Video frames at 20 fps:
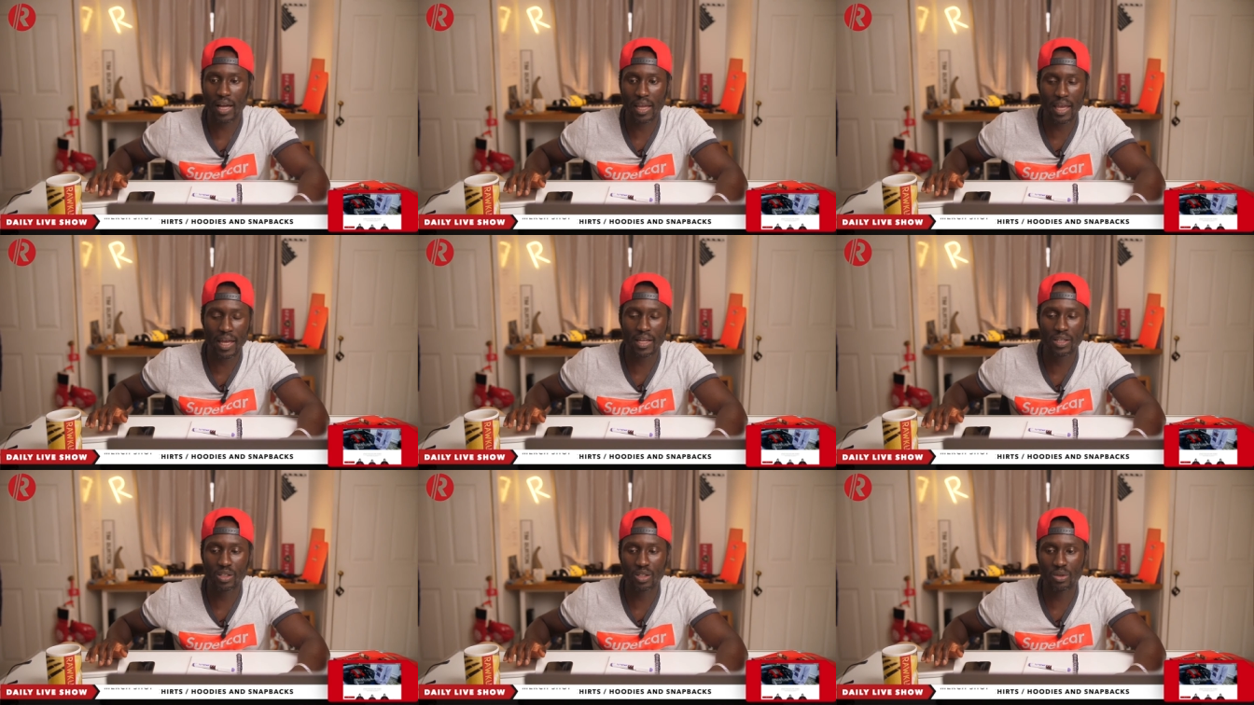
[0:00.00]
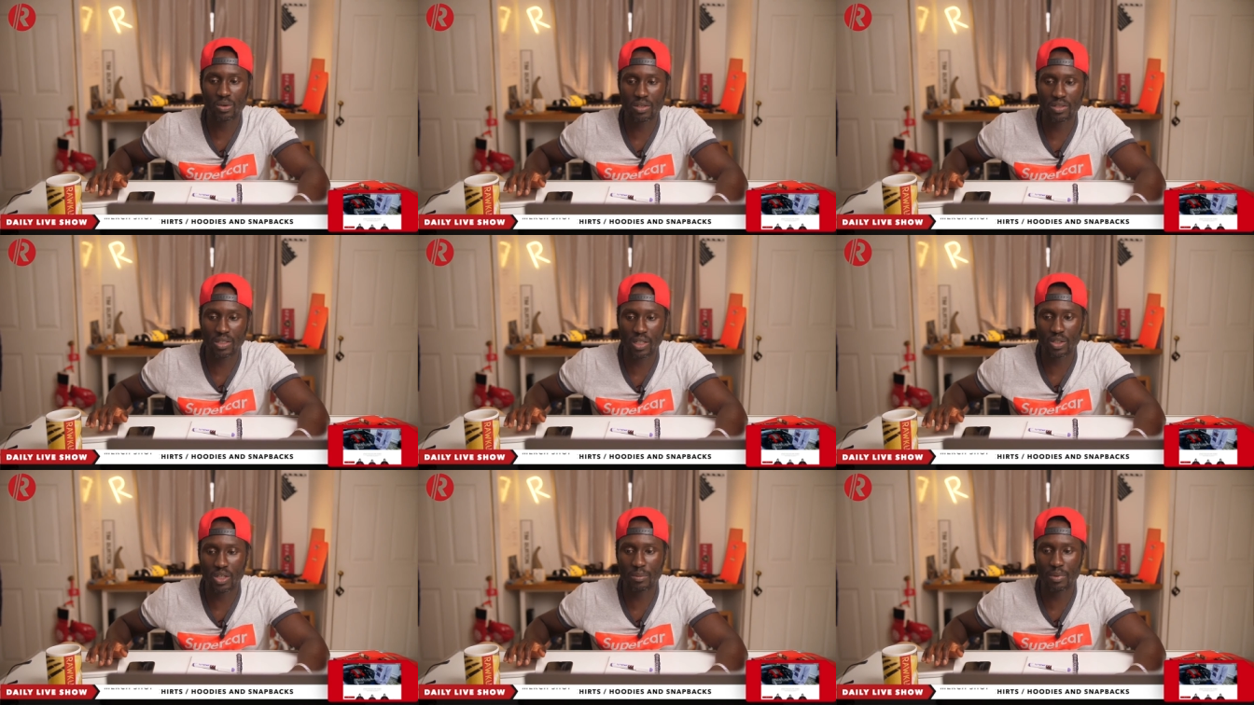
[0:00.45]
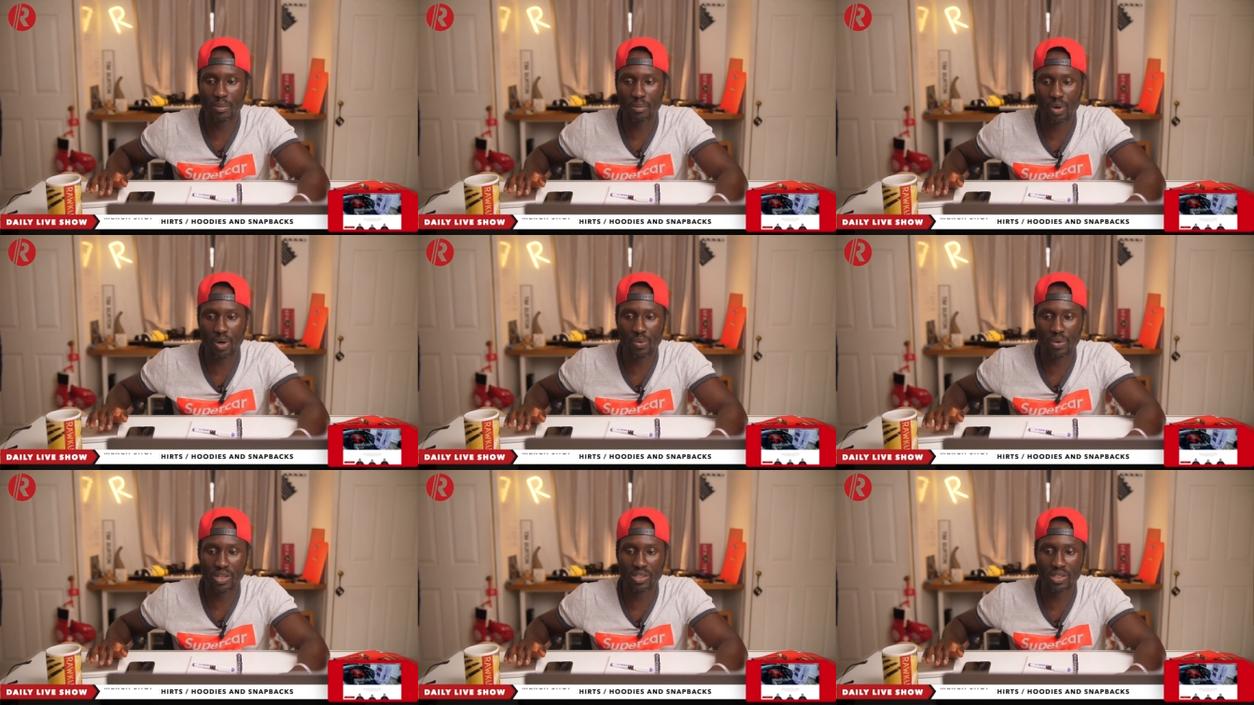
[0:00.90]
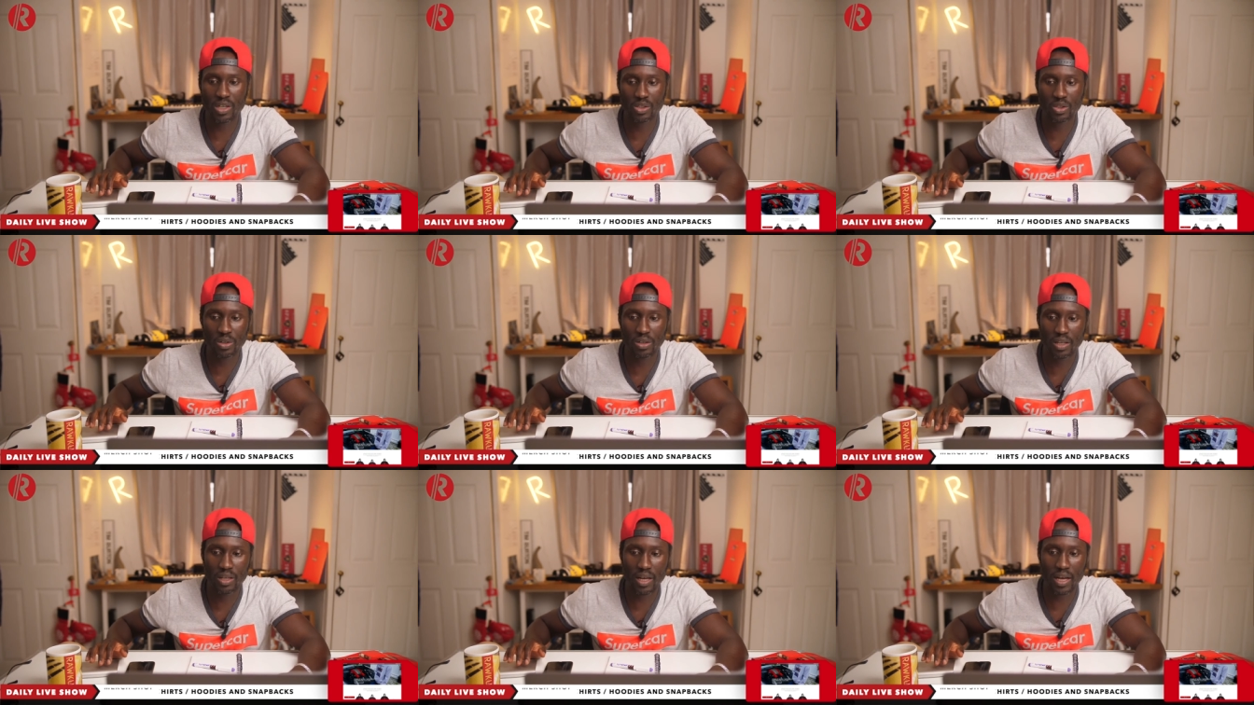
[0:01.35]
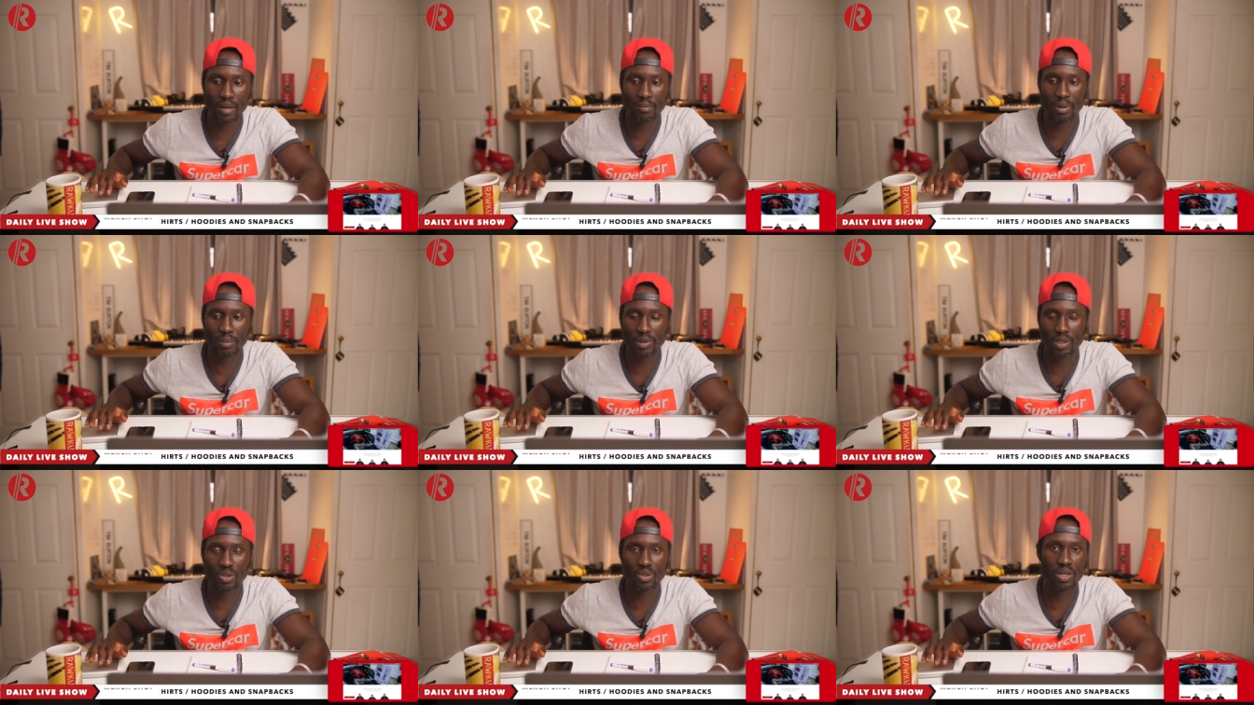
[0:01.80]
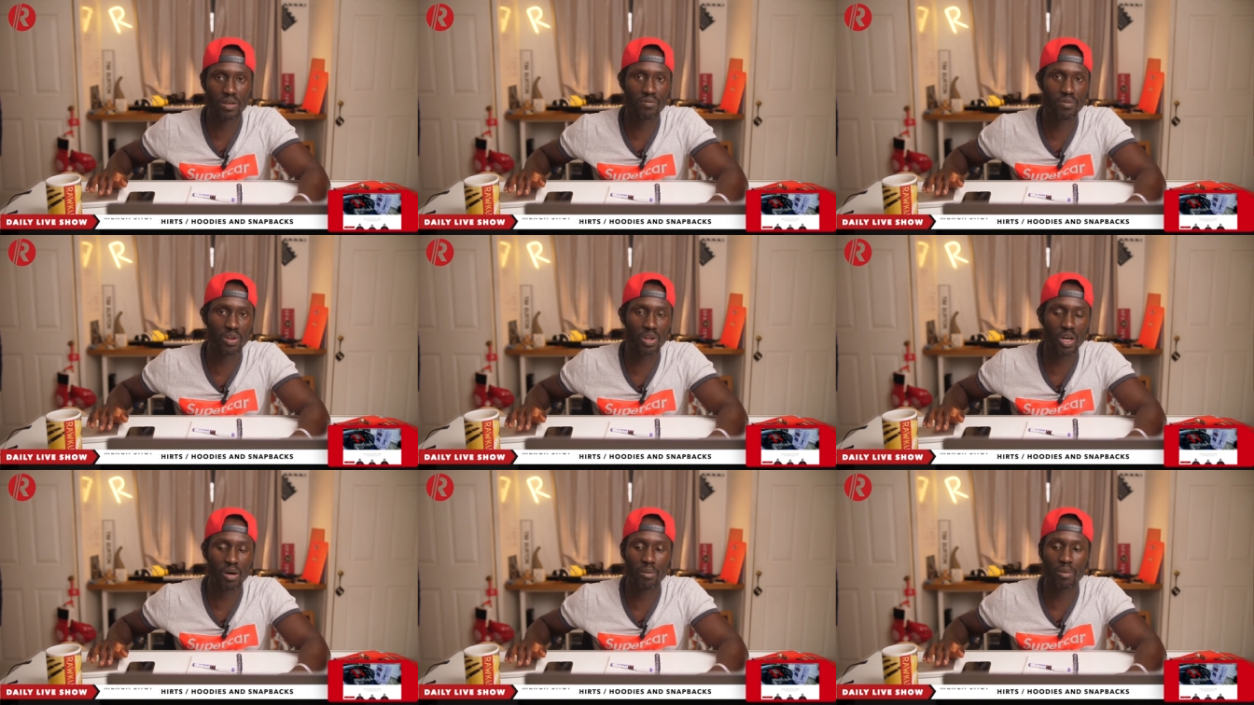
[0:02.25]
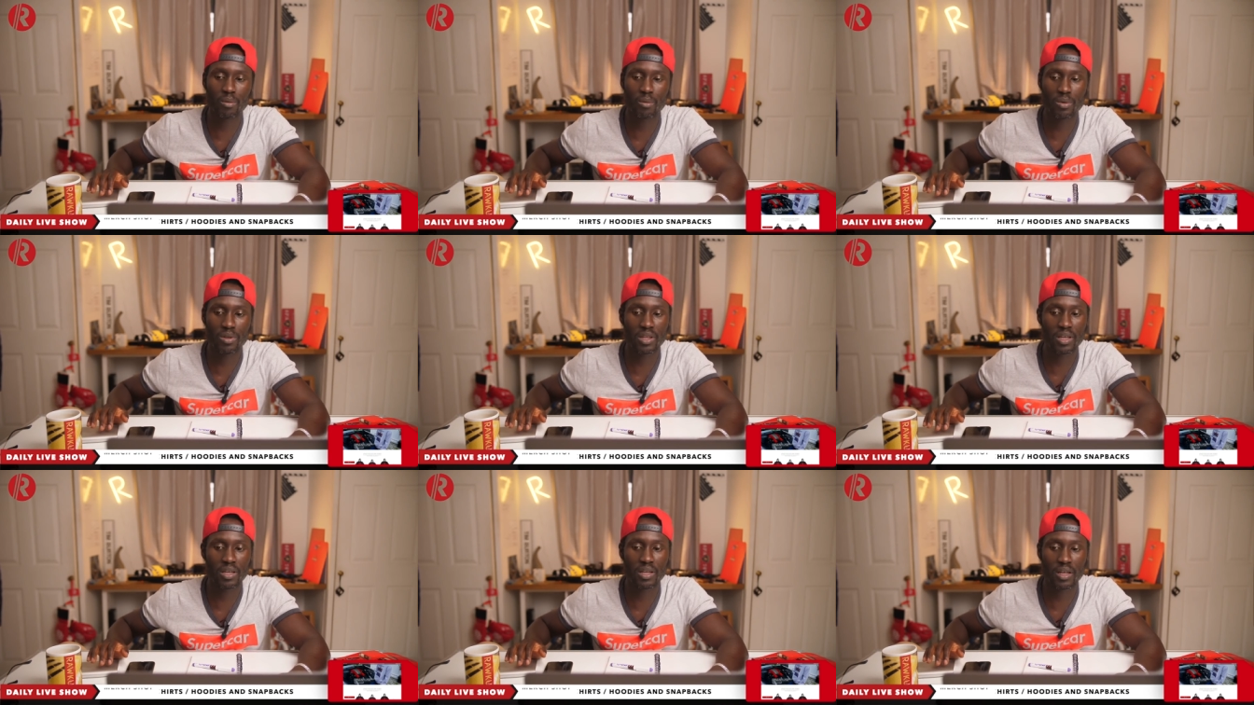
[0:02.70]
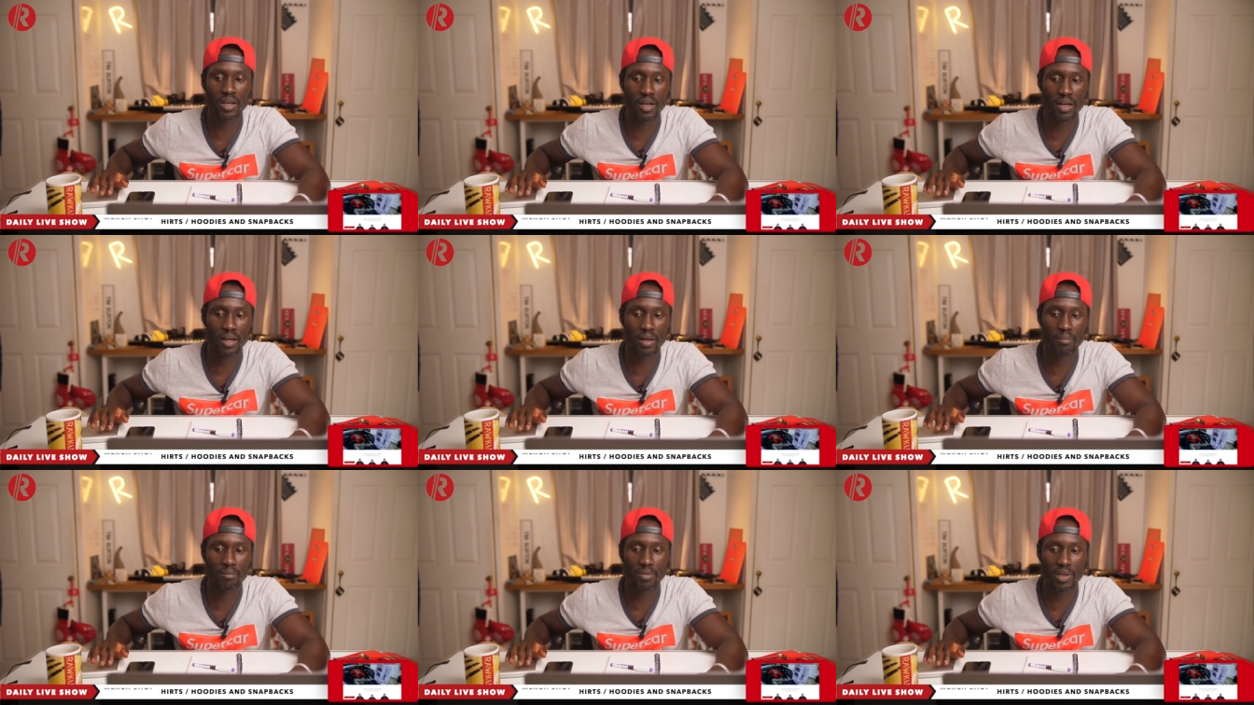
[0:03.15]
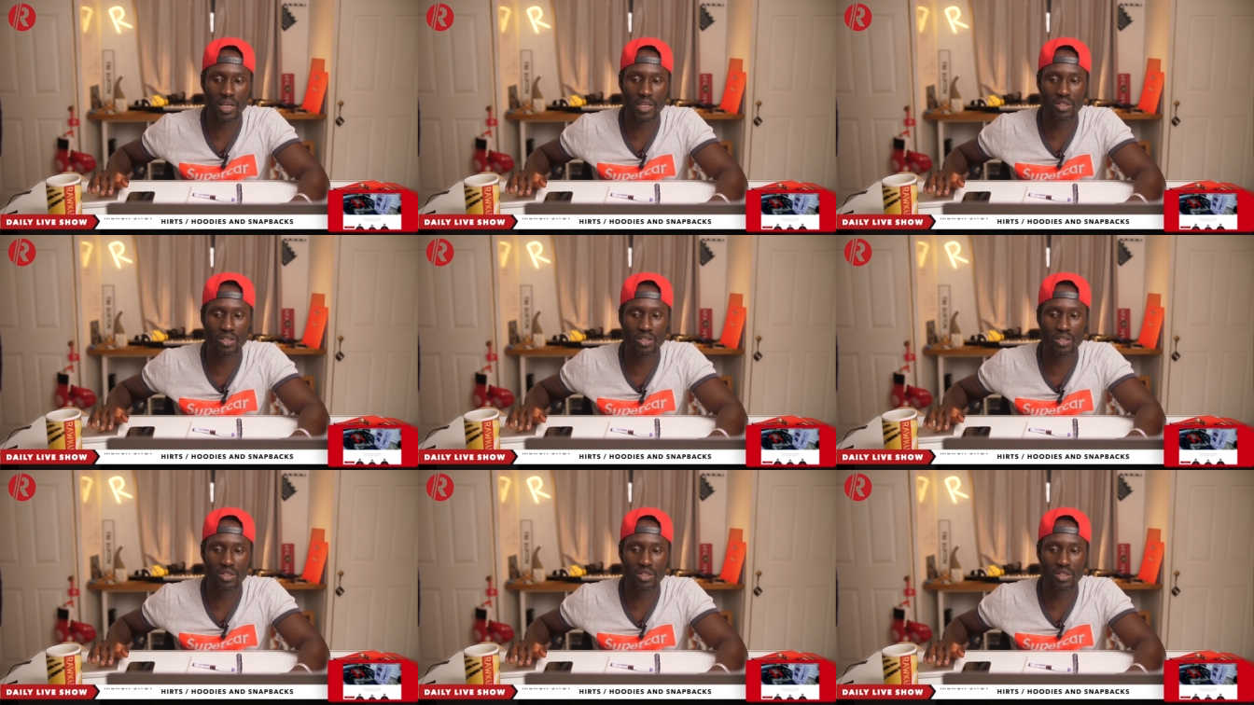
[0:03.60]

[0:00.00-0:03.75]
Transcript: I can do is I do a bit more research on it and maybe do a video with it um,